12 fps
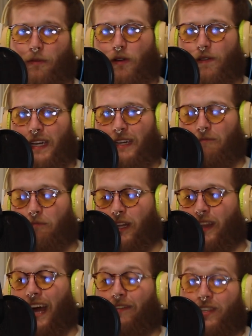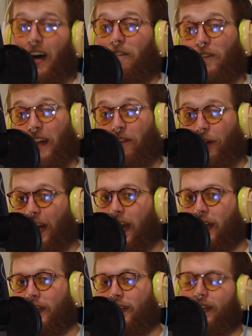movie, but life's awful every
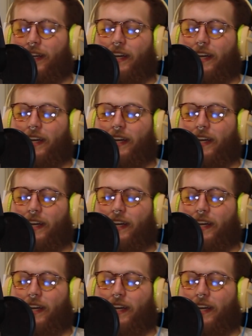day.